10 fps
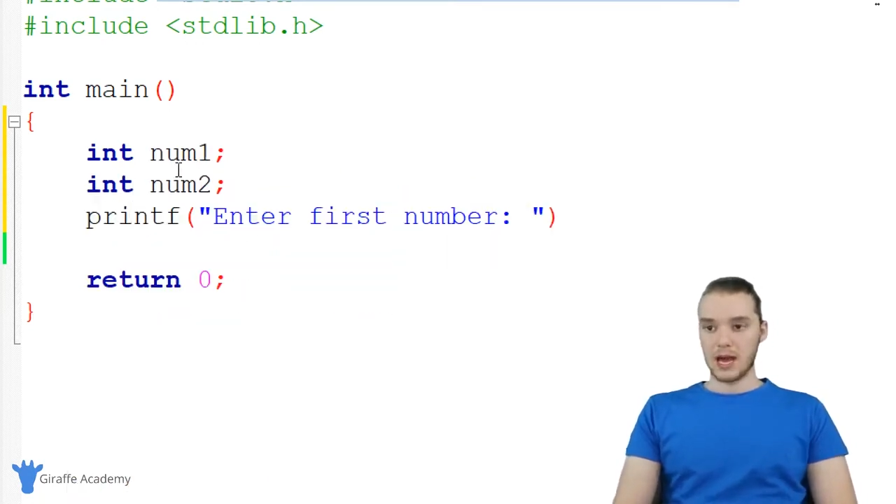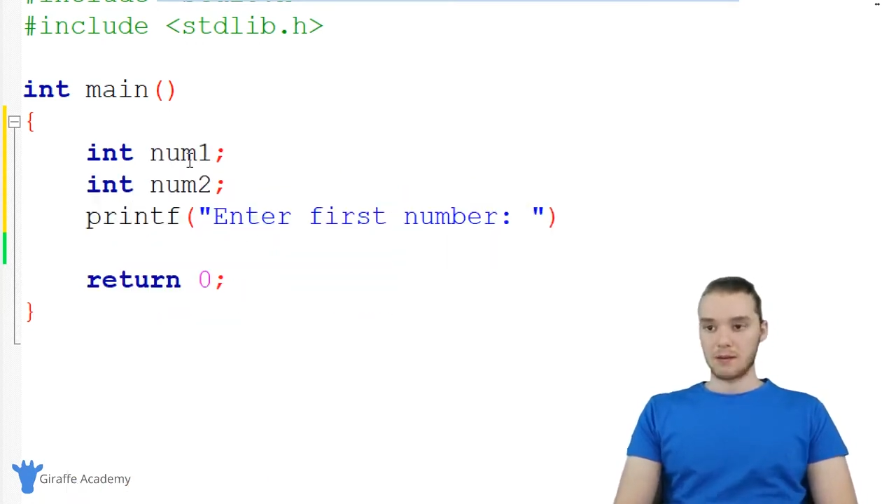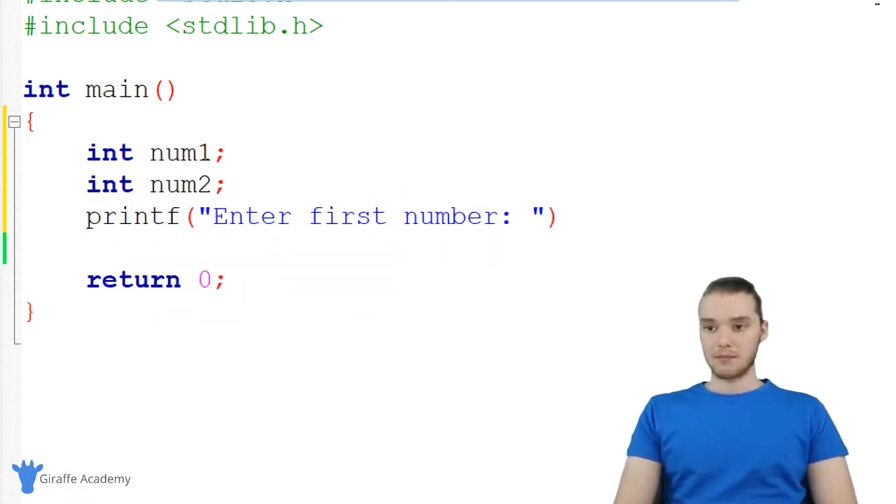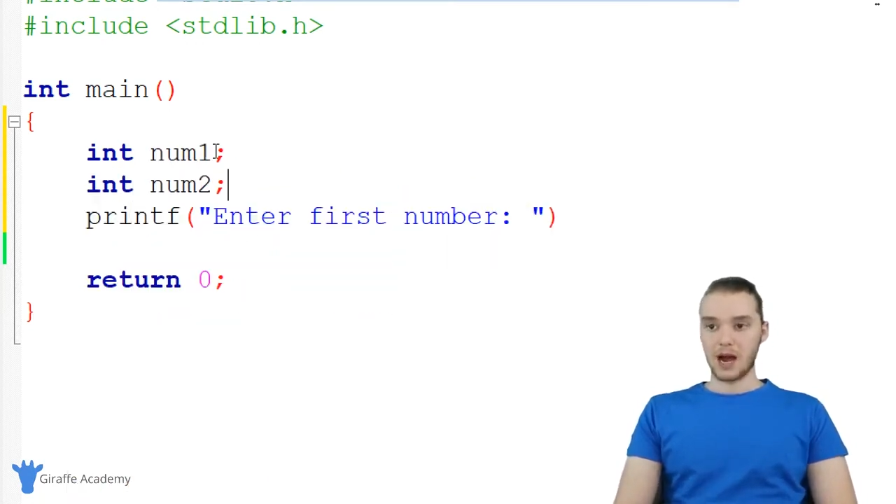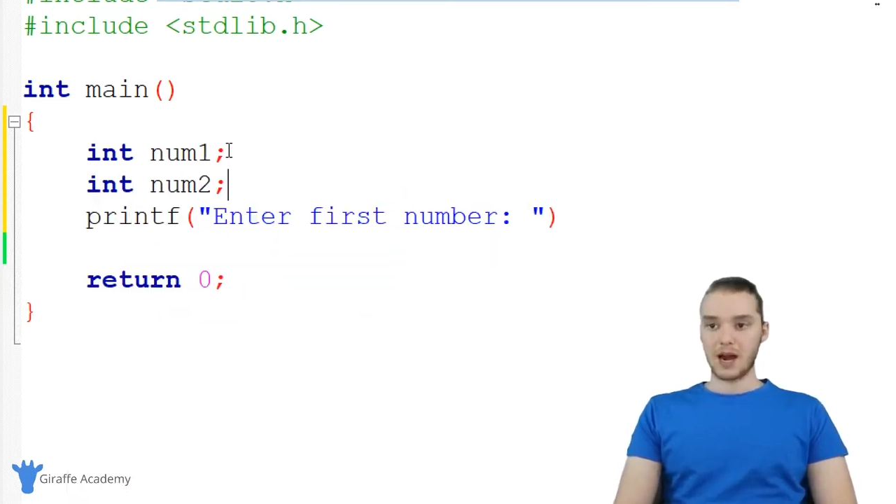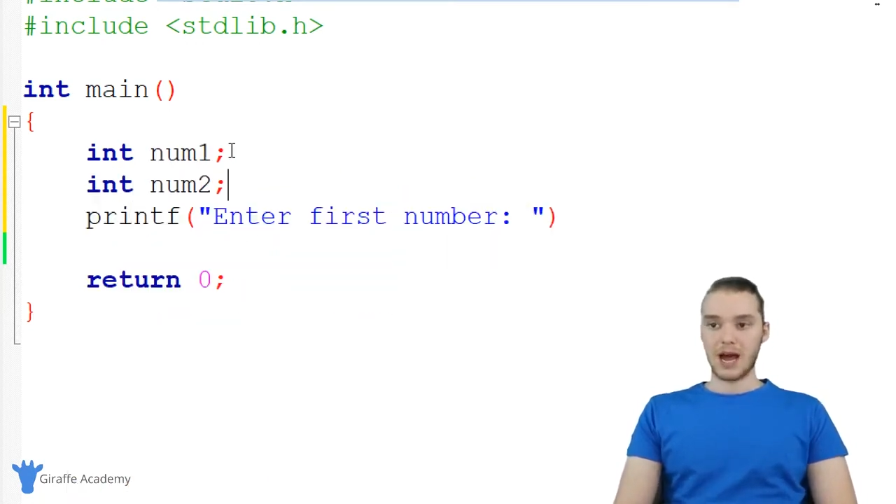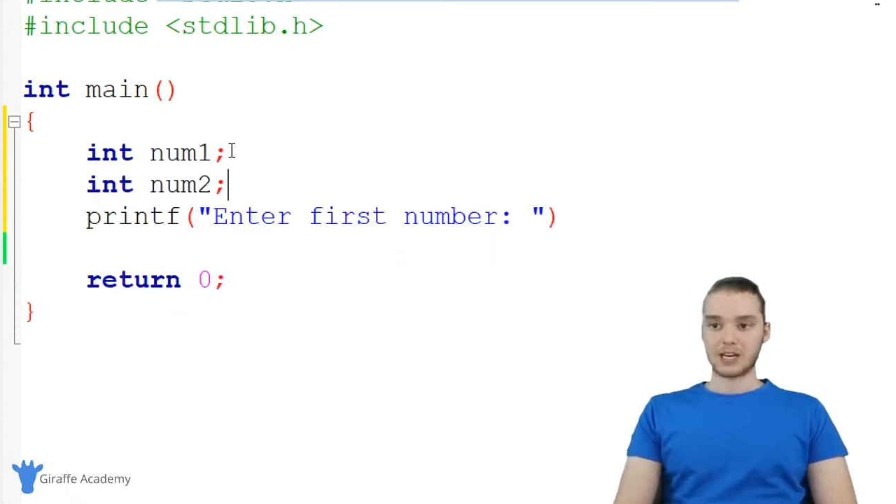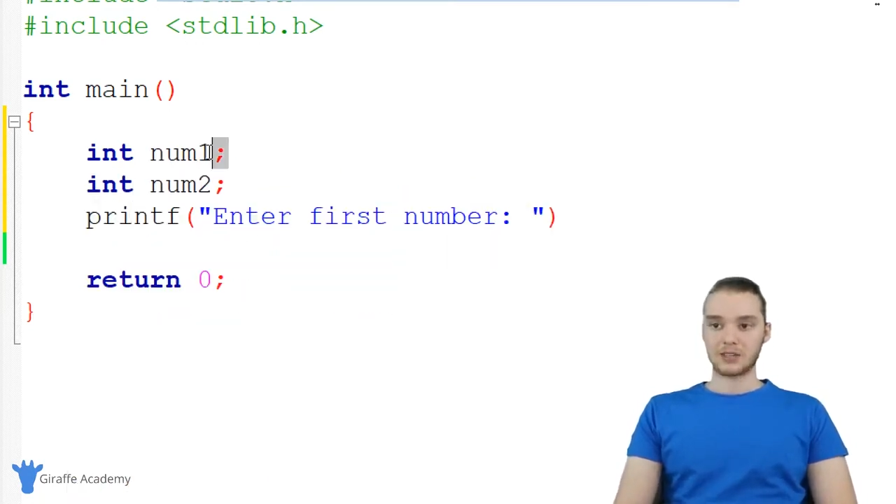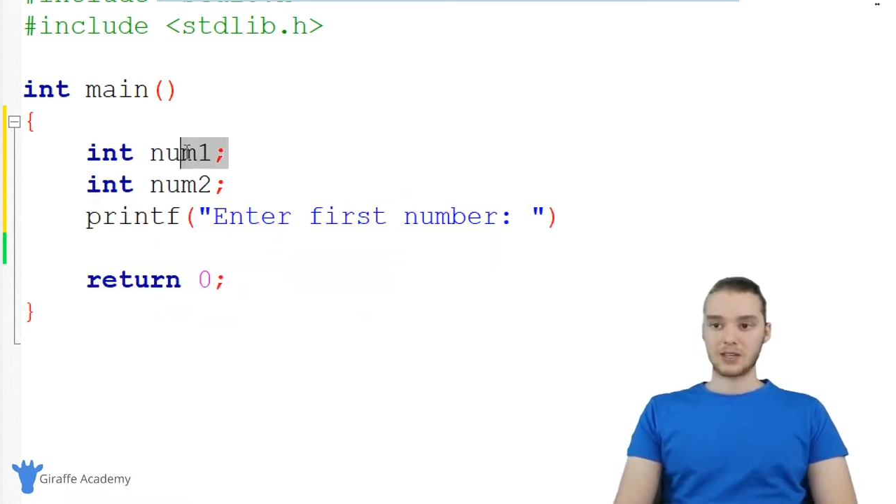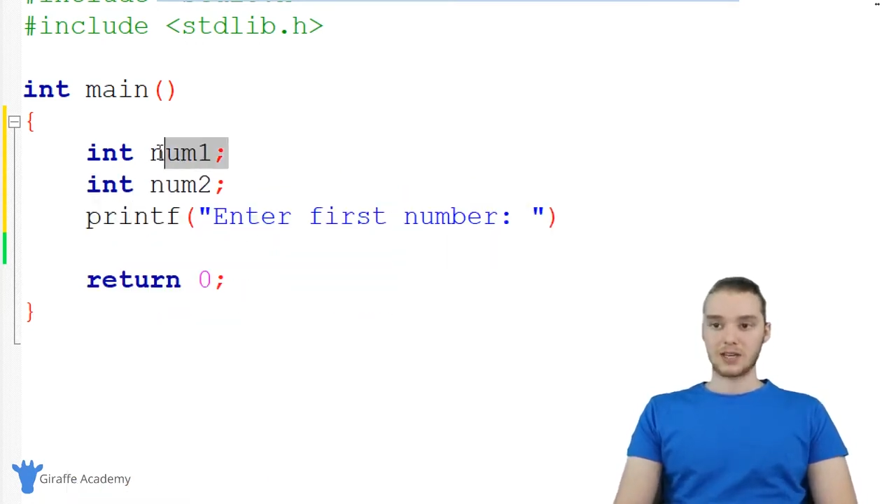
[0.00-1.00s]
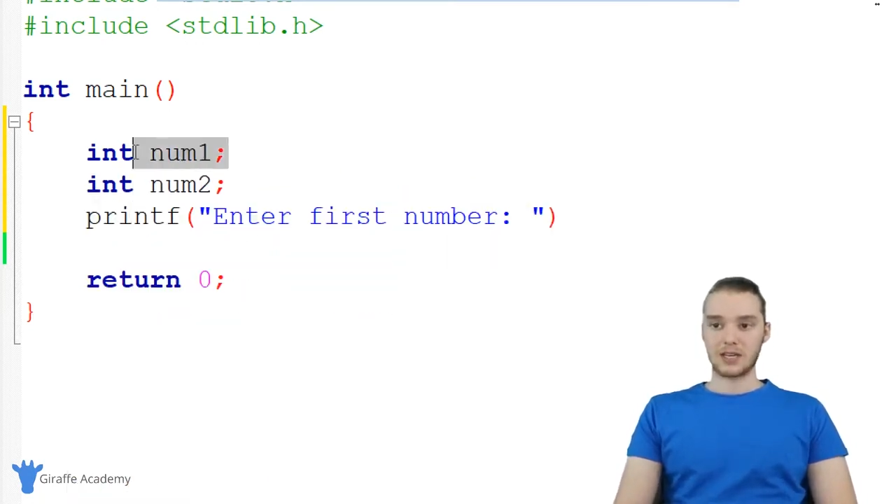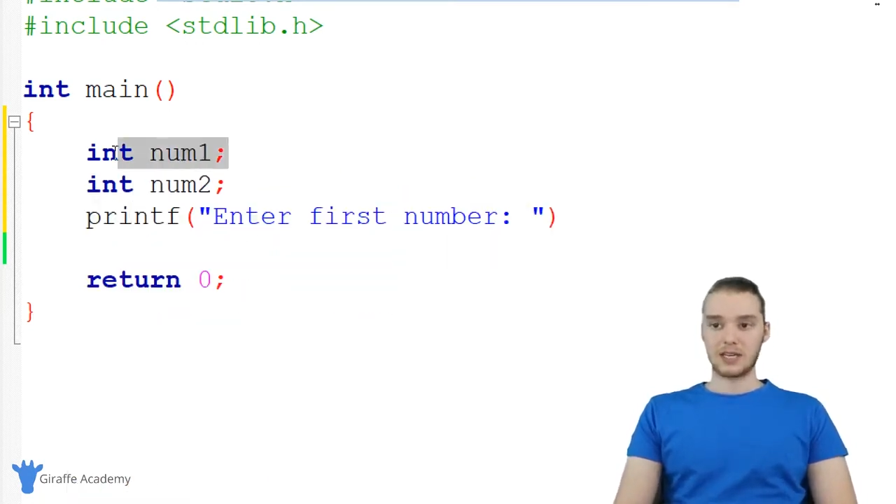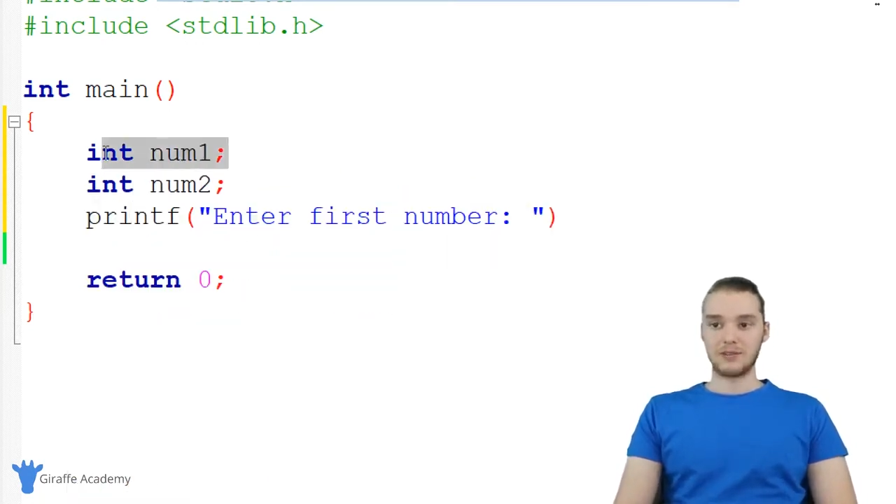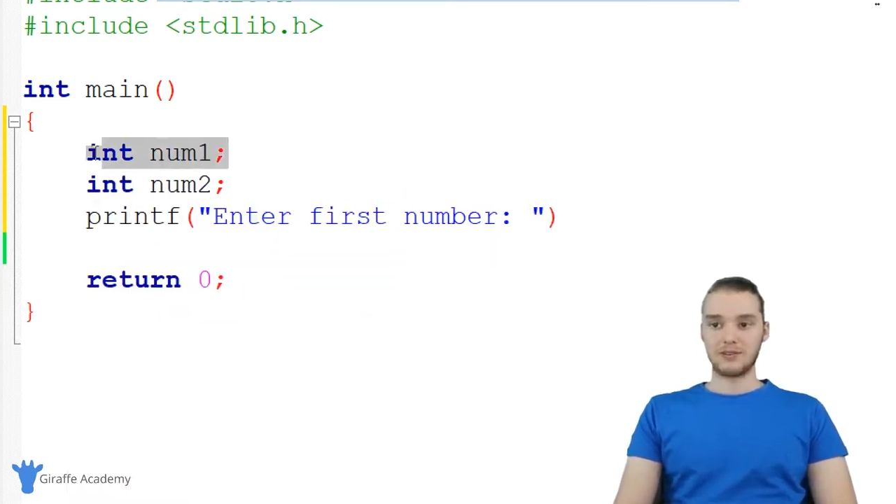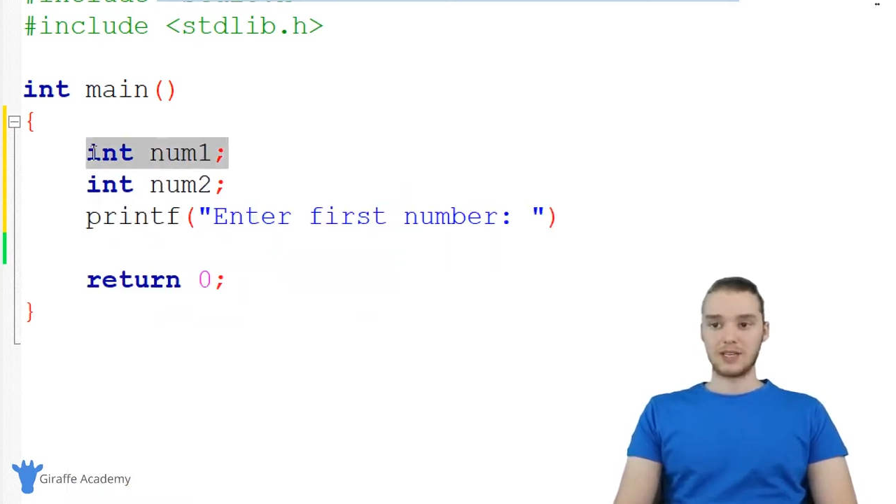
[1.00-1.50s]
And I'm not actually going to
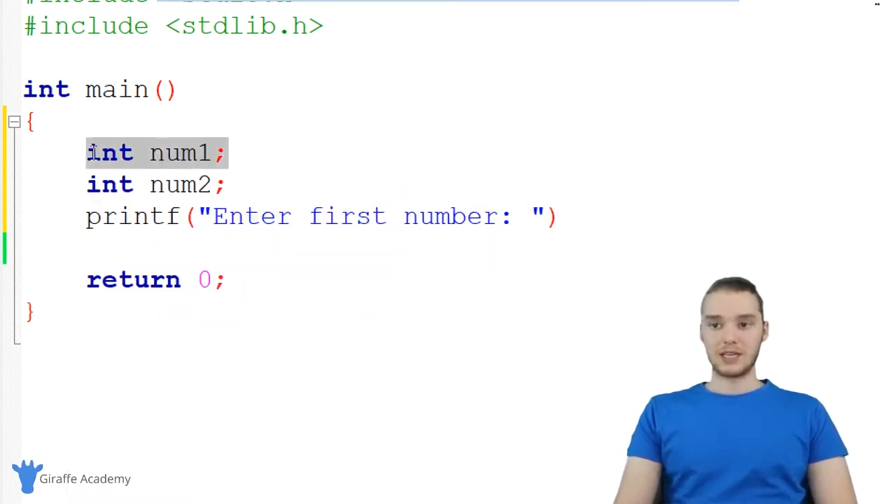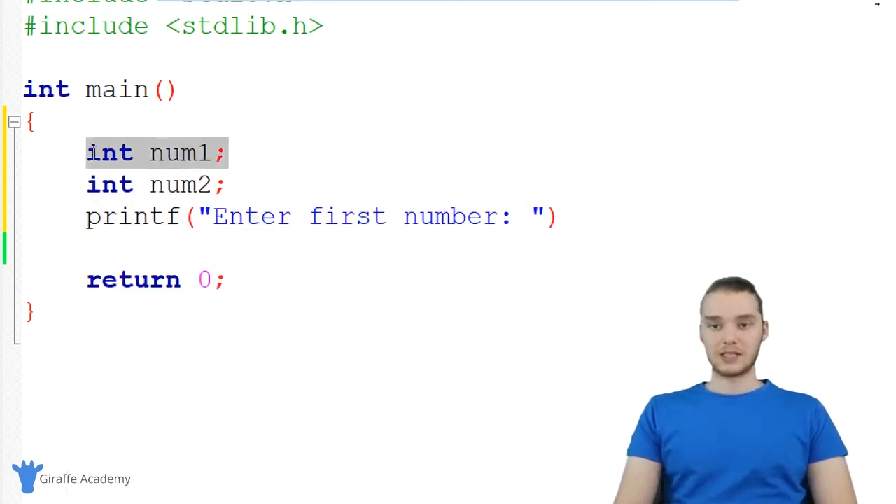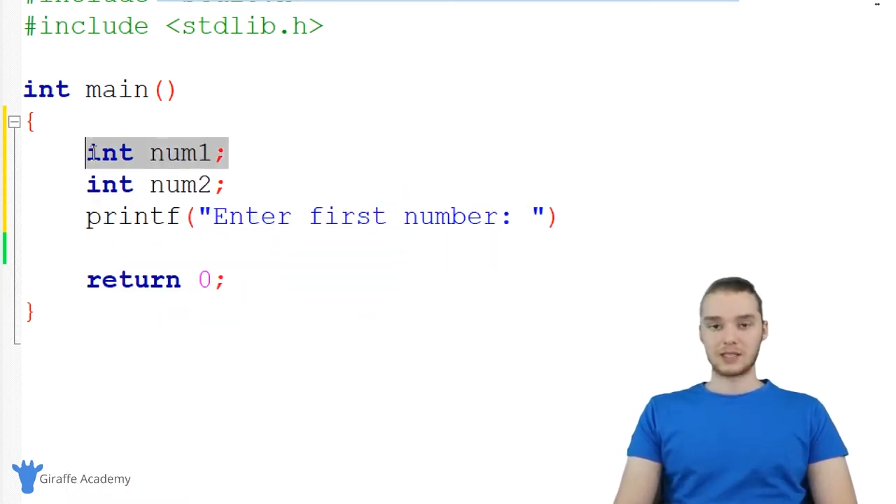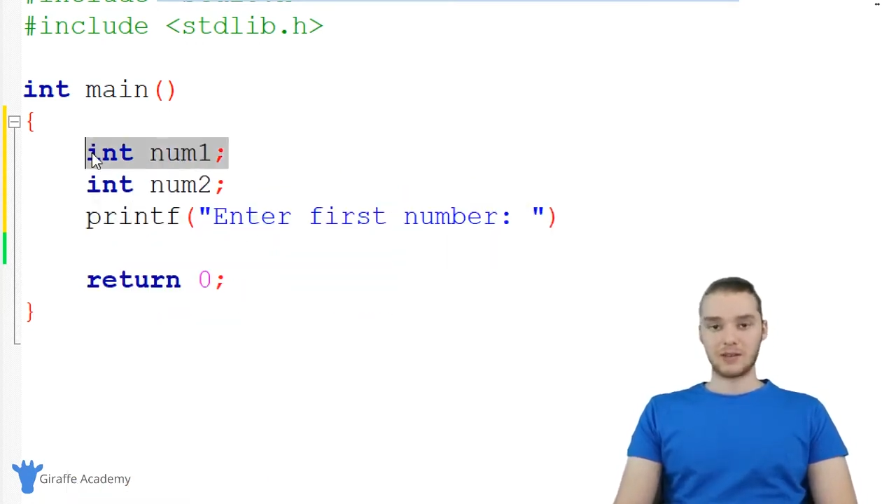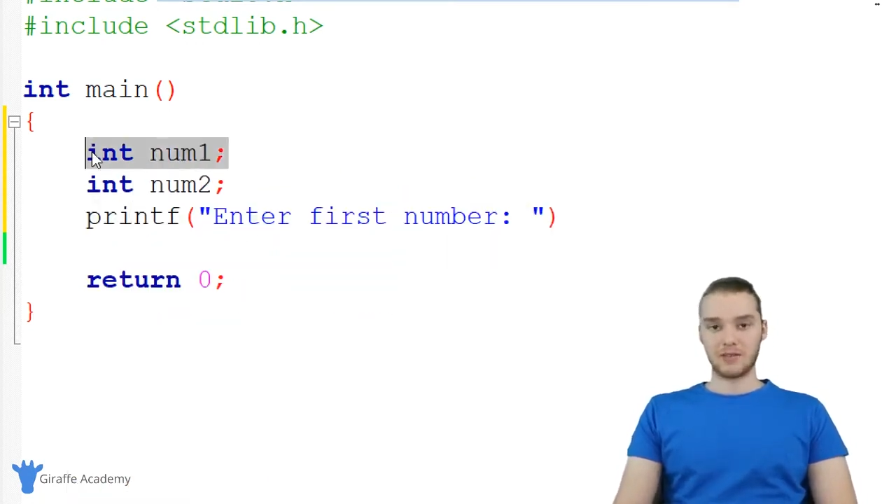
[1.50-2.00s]
give these